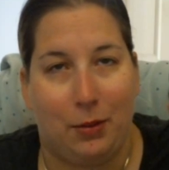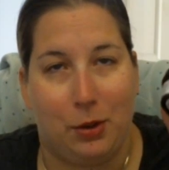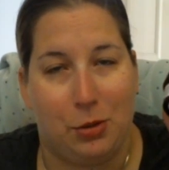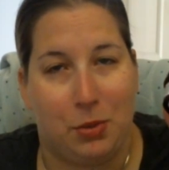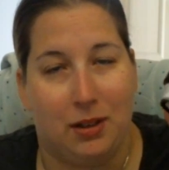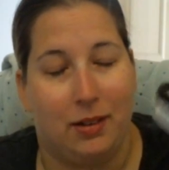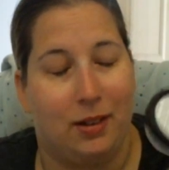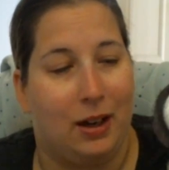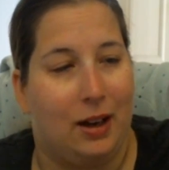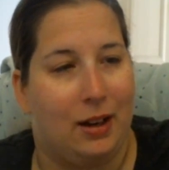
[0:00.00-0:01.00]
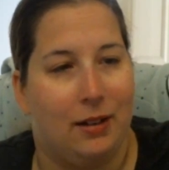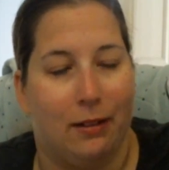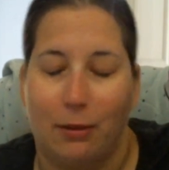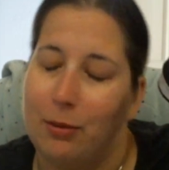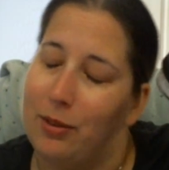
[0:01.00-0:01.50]
which means that I
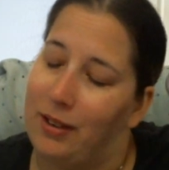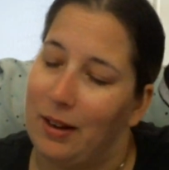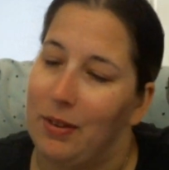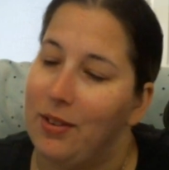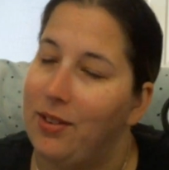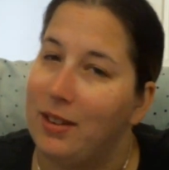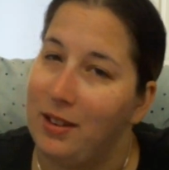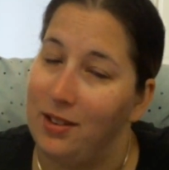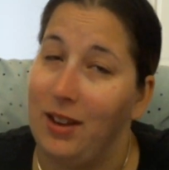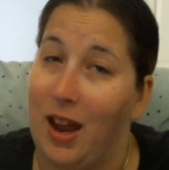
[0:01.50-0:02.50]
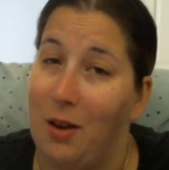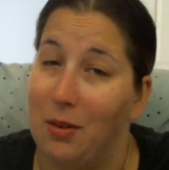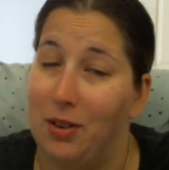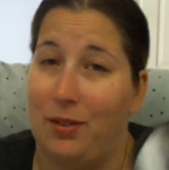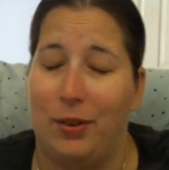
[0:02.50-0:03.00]
can save this, and this
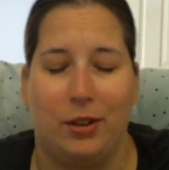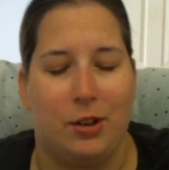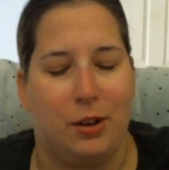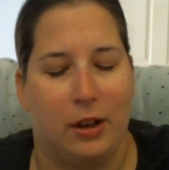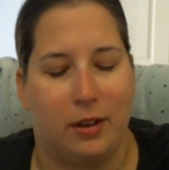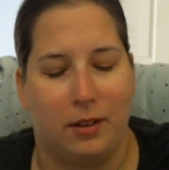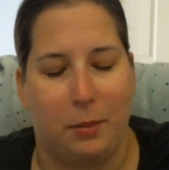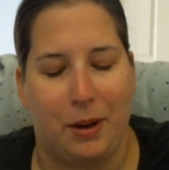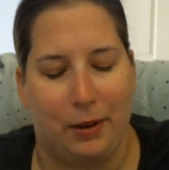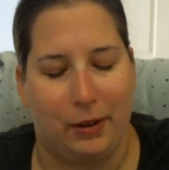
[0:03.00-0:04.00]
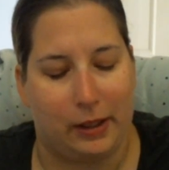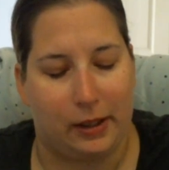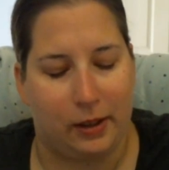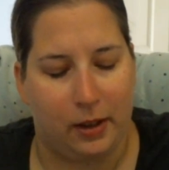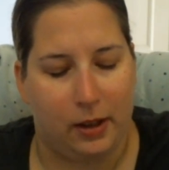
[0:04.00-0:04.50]
counts for the turn-ins, apparently.